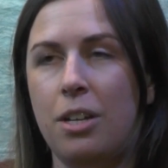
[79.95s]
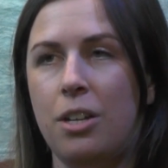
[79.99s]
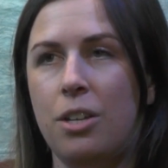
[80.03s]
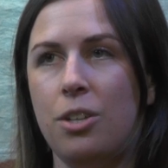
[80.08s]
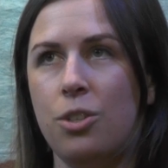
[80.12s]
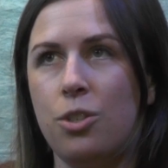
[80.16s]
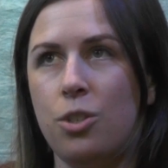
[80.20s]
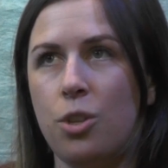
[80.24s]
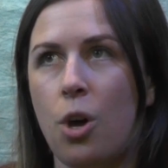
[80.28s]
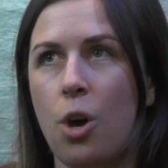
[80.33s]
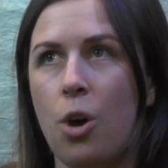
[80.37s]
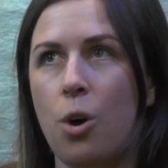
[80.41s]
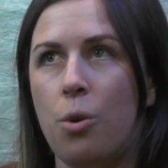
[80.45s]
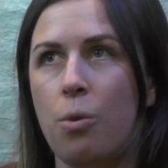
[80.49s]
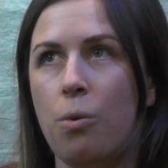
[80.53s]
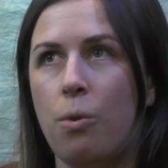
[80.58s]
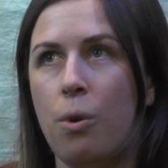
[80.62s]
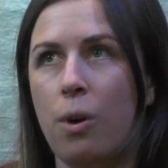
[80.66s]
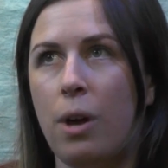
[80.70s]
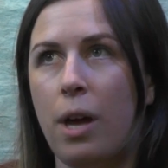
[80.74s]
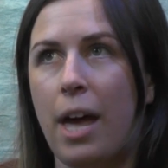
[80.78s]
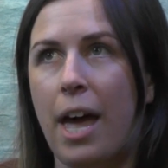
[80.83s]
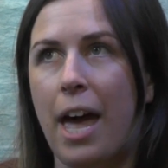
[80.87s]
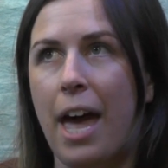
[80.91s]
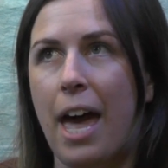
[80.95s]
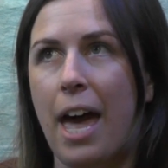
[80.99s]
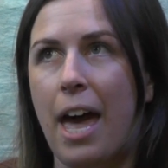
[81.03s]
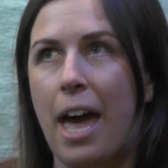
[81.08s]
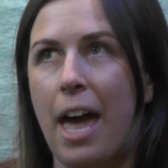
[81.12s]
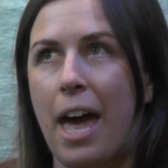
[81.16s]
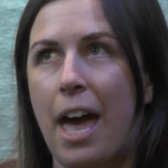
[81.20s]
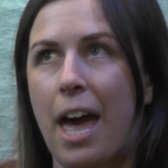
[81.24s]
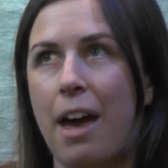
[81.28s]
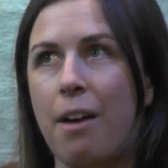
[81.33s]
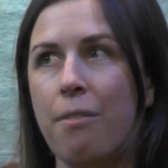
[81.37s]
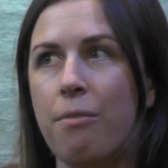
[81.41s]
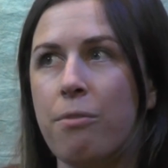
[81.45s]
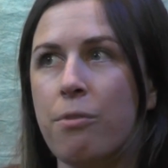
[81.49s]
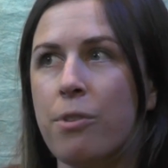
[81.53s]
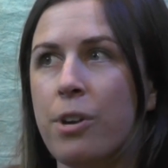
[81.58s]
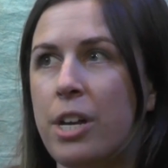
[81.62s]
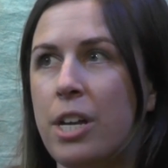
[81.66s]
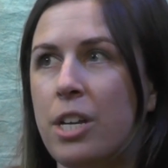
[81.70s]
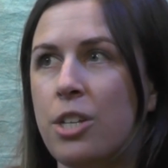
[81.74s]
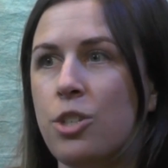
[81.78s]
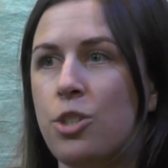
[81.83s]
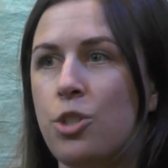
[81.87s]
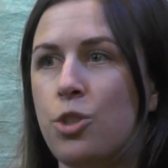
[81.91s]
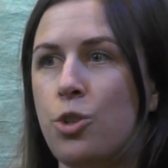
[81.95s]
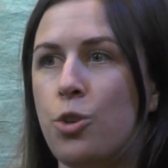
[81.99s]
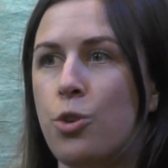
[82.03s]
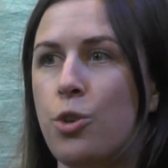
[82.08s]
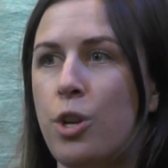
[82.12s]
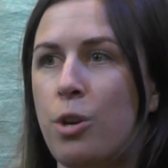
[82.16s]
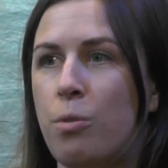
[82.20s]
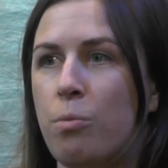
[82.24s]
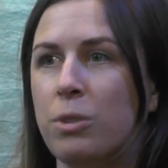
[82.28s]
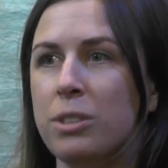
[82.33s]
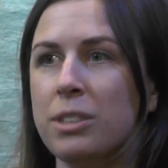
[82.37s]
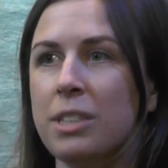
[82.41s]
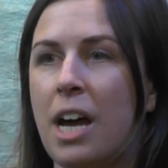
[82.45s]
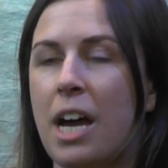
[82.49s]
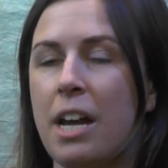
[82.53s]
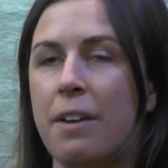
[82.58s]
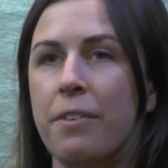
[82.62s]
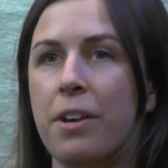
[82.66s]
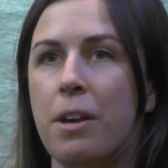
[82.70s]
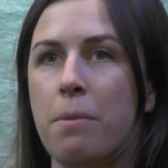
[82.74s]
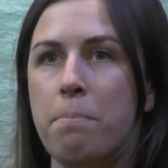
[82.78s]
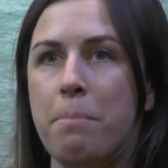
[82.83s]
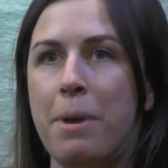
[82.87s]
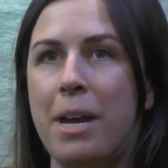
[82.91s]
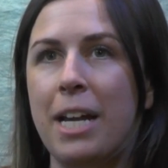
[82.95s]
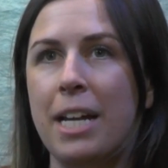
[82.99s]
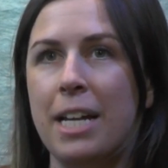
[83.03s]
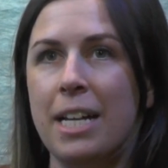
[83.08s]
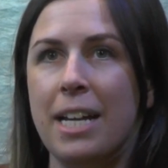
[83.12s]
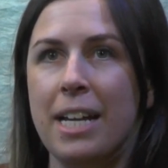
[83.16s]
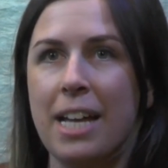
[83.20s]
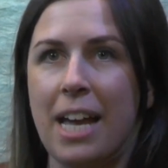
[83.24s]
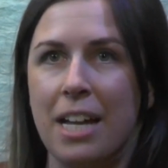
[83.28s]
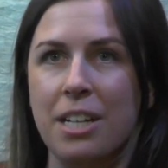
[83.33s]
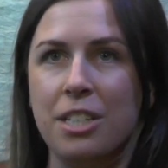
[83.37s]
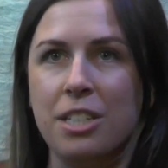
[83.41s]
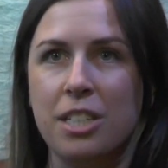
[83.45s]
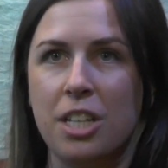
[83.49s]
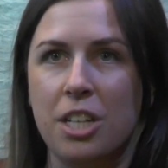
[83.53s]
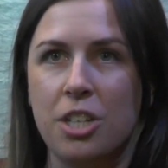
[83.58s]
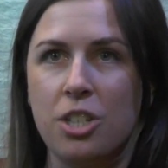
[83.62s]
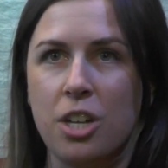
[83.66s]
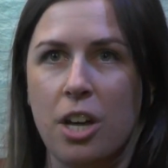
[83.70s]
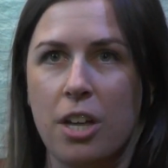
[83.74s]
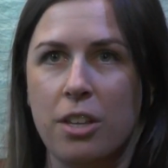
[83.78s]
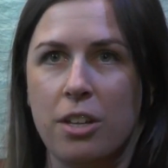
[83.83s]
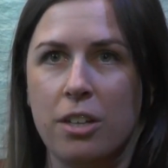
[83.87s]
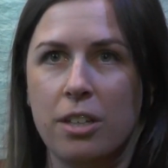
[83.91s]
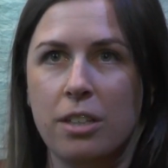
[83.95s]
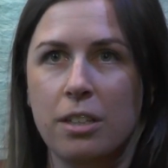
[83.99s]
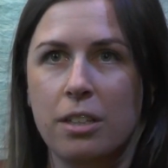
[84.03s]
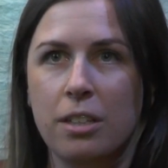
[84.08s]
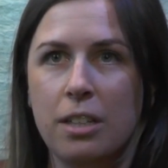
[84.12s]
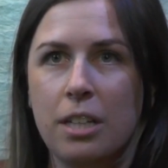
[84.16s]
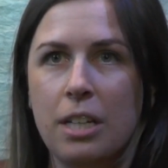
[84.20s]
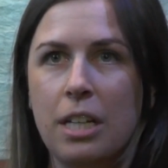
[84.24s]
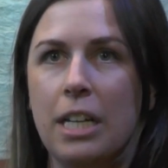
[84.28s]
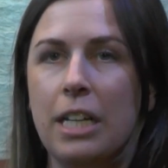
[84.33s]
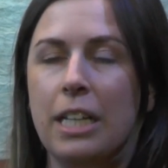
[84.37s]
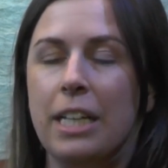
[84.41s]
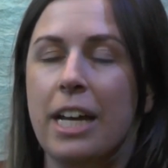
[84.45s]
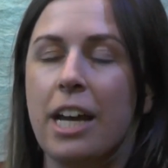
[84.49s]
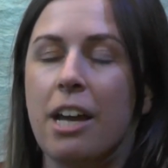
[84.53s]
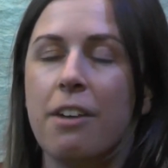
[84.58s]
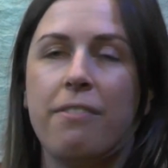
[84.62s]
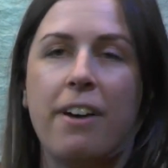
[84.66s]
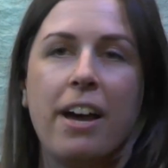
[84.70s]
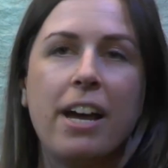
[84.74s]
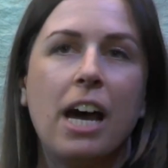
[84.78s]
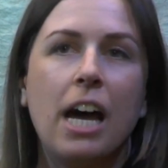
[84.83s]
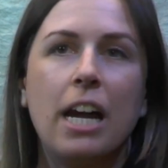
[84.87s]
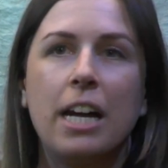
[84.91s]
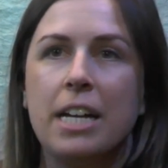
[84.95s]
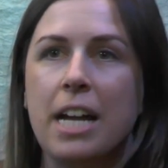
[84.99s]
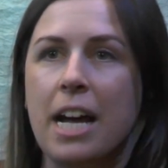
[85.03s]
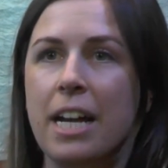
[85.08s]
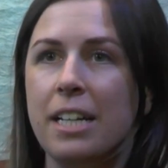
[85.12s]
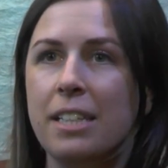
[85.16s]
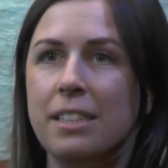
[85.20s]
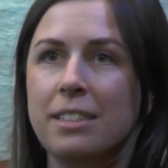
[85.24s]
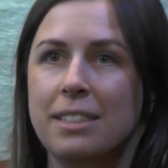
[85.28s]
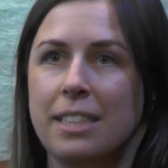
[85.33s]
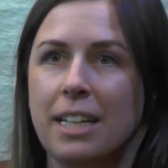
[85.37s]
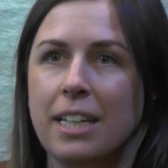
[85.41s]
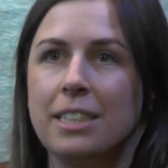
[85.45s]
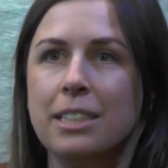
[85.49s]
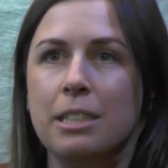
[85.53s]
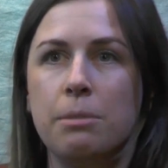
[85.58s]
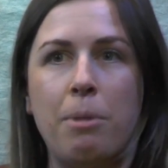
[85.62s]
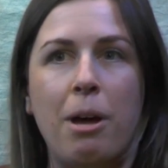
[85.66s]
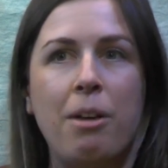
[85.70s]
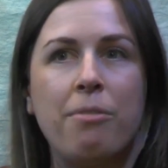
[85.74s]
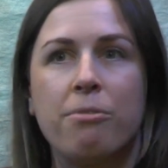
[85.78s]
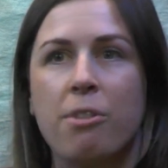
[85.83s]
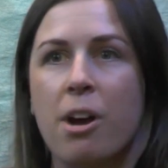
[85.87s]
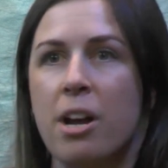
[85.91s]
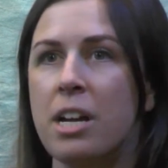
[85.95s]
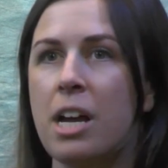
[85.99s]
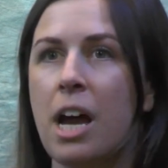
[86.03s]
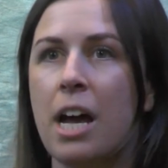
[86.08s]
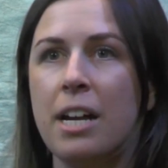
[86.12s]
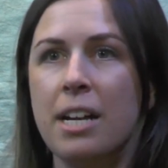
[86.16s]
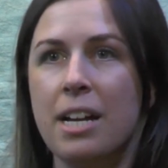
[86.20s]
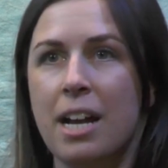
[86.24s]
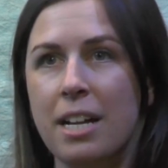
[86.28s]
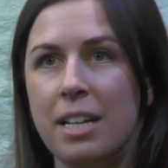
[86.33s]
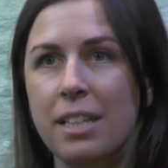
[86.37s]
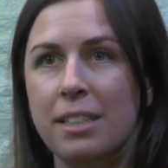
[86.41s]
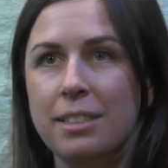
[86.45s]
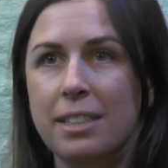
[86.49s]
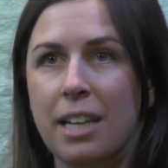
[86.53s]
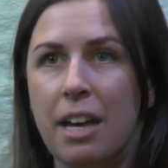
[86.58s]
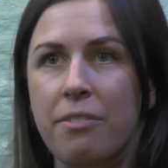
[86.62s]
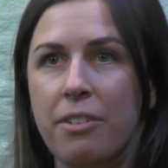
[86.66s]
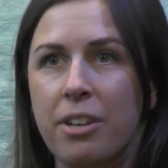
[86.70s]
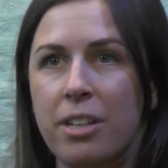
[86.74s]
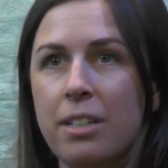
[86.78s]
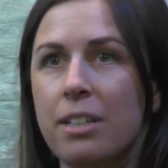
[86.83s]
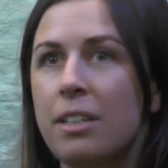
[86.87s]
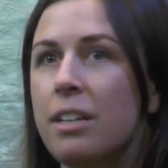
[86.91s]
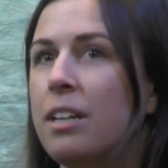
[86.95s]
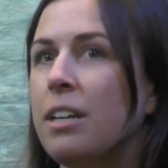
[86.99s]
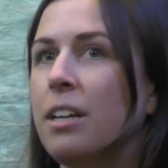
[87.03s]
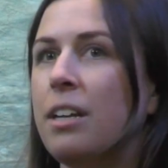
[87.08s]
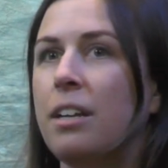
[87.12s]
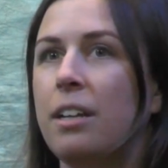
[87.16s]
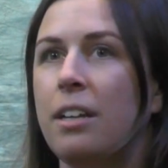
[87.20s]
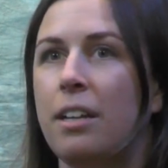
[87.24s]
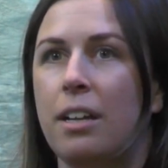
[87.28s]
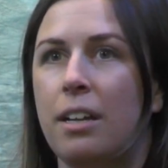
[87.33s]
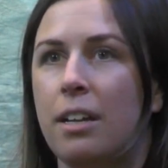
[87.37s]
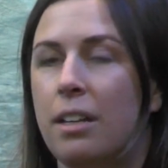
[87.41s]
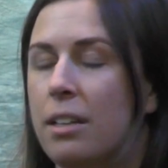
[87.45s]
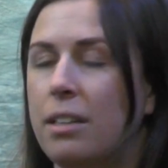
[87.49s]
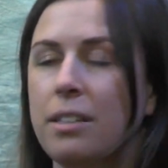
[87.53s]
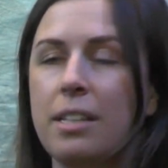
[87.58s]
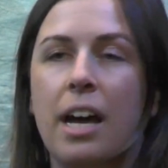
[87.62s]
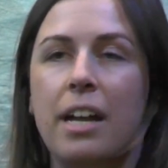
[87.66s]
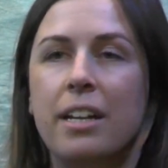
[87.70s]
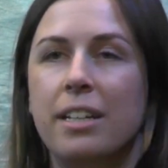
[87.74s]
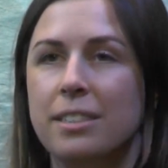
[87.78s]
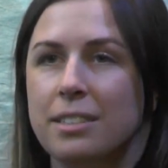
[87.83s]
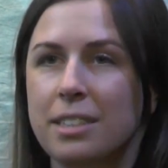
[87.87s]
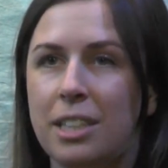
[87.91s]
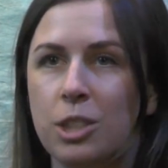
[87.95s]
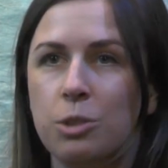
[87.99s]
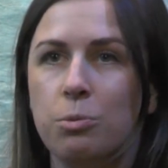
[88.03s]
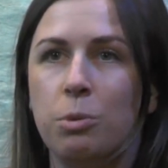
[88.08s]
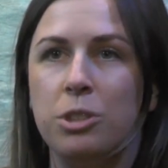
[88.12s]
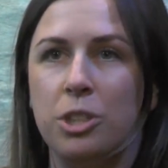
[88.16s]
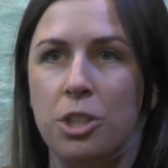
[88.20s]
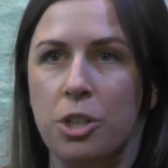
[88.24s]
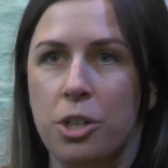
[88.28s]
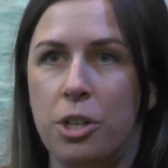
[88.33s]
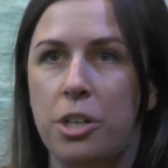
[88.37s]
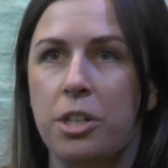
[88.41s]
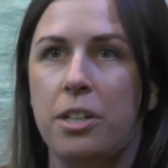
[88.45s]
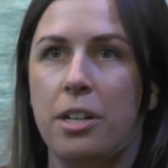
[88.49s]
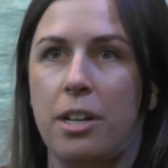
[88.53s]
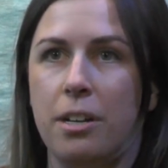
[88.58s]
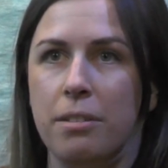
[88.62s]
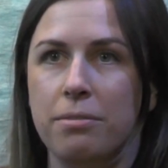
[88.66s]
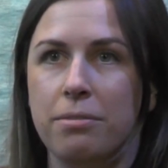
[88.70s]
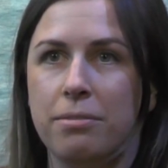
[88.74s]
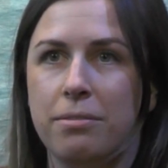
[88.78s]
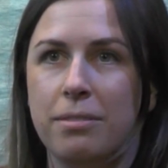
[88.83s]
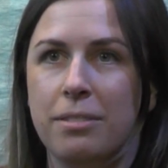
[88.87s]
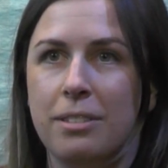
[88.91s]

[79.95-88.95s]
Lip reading: So every student was kind of competing against each other. Like if I got a 96 and my friend got a 97, 96 wasn't good enough.